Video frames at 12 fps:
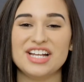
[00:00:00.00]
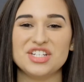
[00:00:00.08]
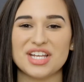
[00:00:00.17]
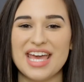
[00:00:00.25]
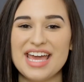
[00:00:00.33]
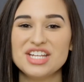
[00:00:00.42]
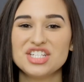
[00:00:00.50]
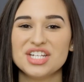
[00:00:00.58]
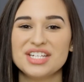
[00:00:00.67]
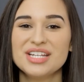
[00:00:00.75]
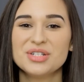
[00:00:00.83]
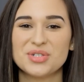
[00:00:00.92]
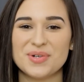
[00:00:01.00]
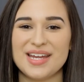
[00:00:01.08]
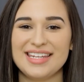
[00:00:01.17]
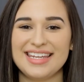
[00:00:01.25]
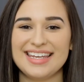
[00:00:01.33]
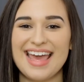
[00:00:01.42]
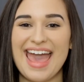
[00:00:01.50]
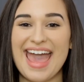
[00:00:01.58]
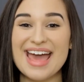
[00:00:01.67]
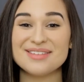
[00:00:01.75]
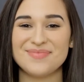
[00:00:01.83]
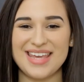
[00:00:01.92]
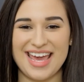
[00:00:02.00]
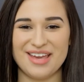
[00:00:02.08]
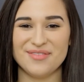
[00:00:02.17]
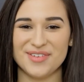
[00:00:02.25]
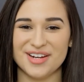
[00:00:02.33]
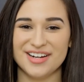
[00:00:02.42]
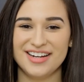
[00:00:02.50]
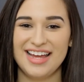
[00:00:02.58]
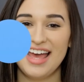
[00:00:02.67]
education, training, and behavior.